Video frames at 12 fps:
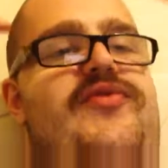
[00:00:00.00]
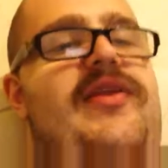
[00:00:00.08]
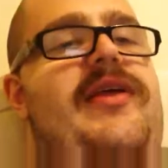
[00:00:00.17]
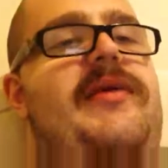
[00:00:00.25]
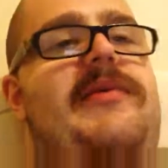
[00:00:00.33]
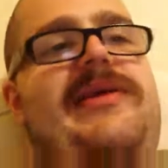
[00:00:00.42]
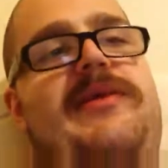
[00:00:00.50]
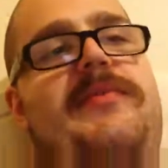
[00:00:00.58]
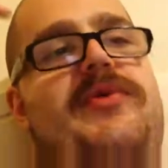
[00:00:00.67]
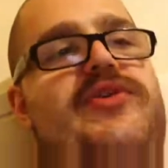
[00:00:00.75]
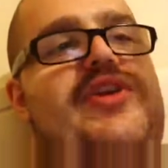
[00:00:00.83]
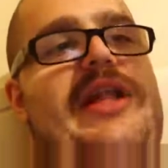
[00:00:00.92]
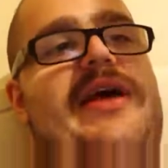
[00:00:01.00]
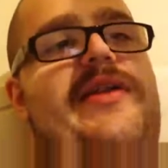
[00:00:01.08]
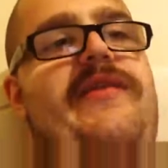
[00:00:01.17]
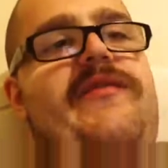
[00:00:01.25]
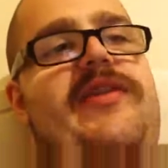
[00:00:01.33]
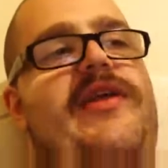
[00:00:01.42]
you, you push down
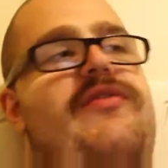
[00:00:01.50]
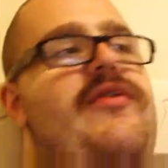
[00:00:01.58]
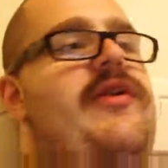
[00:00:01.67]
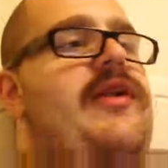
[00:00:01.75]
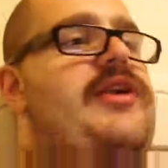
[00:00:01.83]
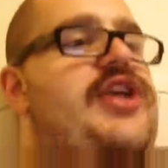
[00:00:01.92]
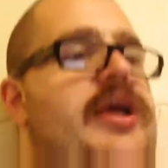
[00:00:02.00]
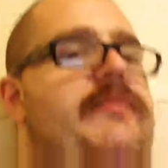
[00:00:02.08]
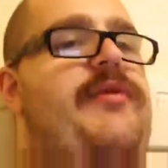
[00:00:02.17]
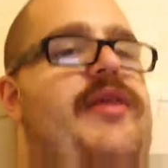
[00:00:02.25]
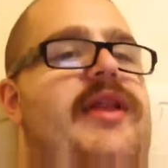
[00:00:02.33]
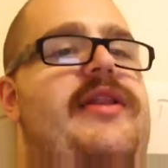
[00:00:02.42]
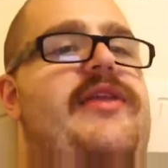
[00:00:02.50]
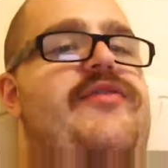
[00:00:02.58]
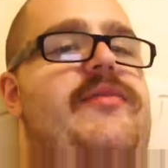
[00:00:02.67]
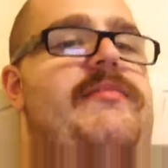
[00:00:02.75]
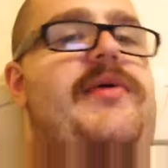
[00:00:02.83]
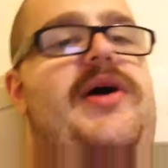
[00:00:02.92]
on the different chips and then
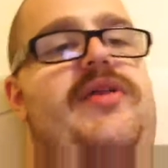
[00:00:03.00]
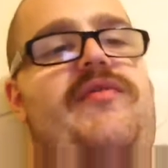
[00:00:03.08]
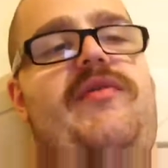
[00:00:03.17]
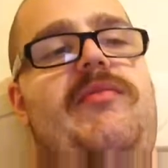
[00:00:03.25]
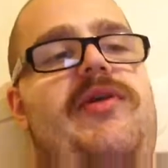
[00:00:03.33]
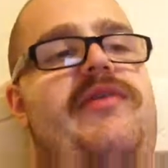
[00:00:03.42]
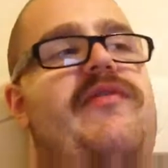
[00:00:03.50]
different parts of your body